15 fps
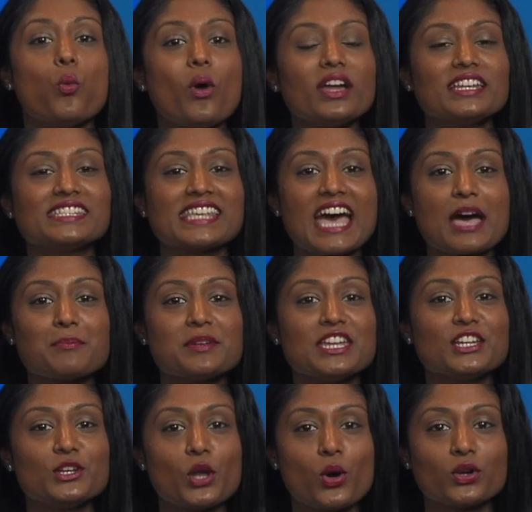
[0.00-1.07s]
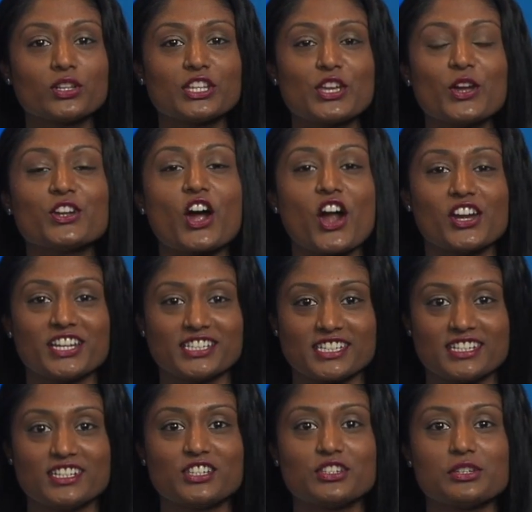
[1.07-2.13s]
what is happening locally on Arlington in